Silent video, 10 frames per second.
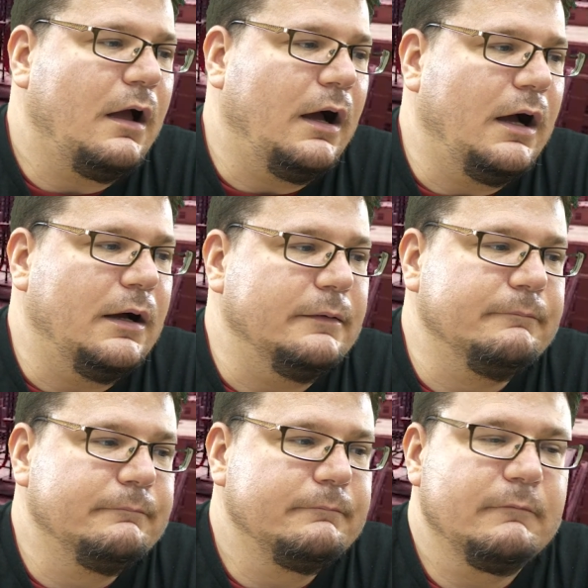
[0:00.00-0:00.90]

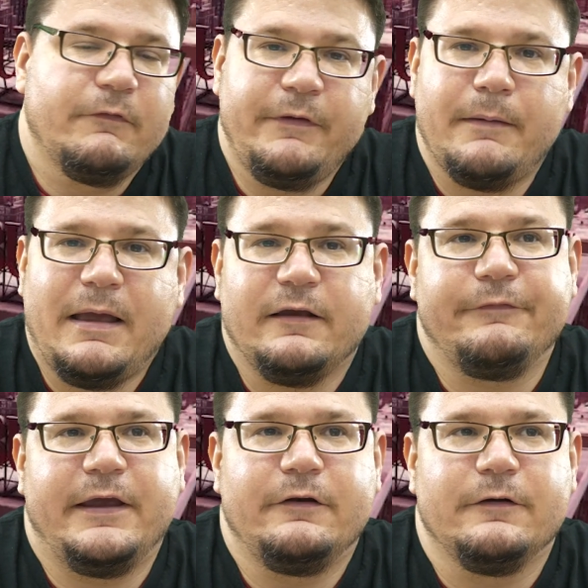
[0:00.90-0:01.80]
Um, Sam
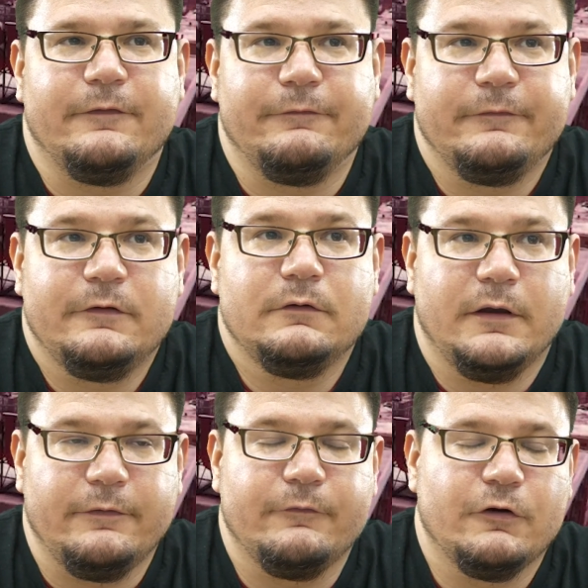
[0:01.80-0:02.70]
Alexander is,
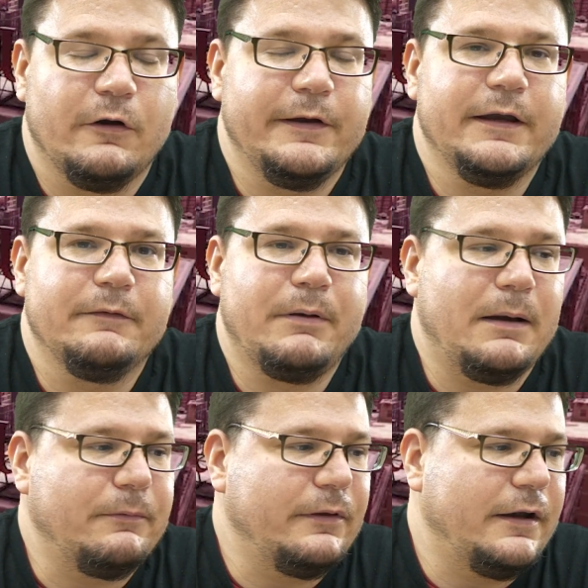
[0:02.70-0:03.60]
is growing in
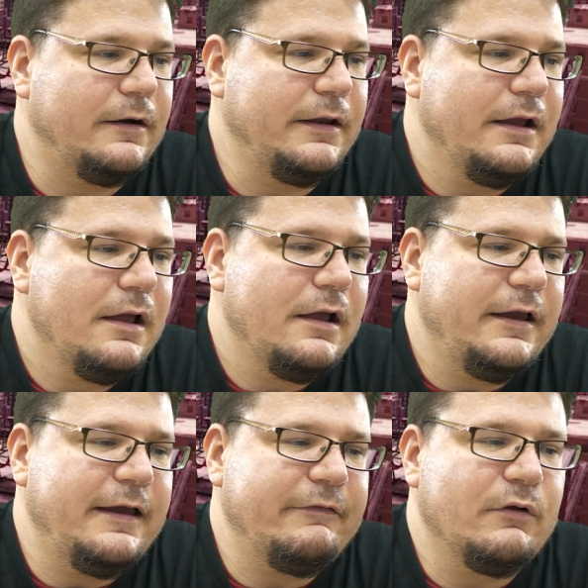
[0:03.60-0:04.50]
popularity.
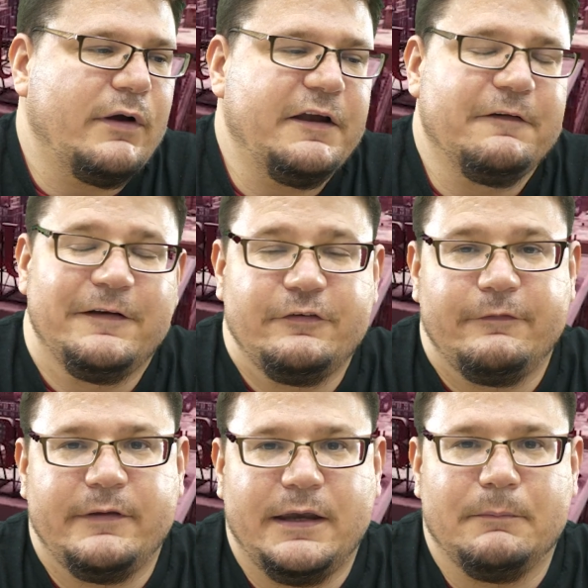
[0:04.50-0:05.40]
He hasn't quite reached the
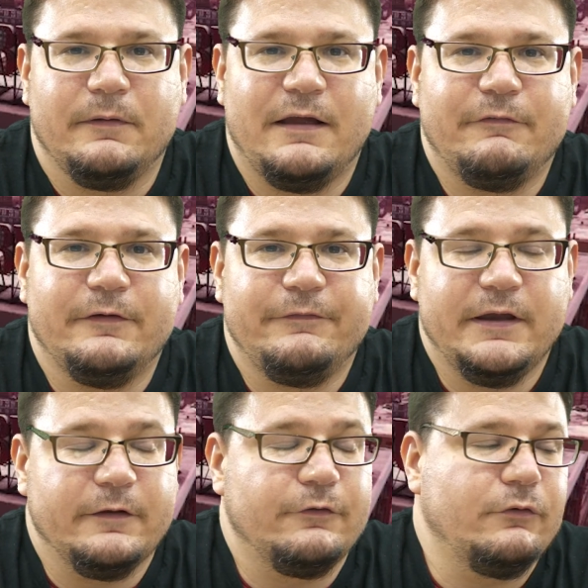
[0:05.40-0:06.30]
same level as
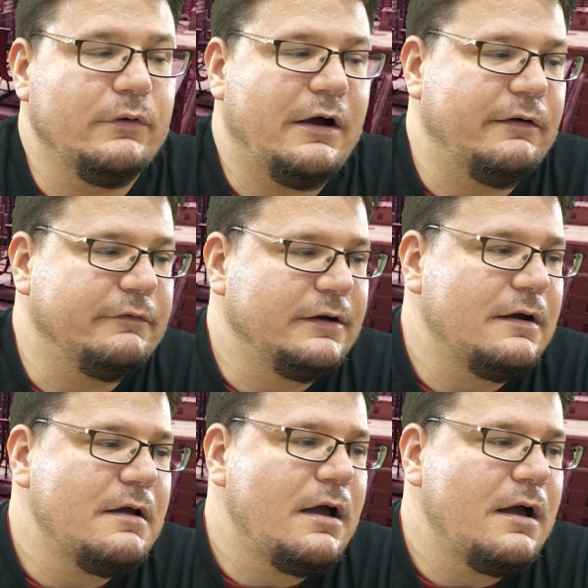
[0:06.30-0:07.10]
the other two, however.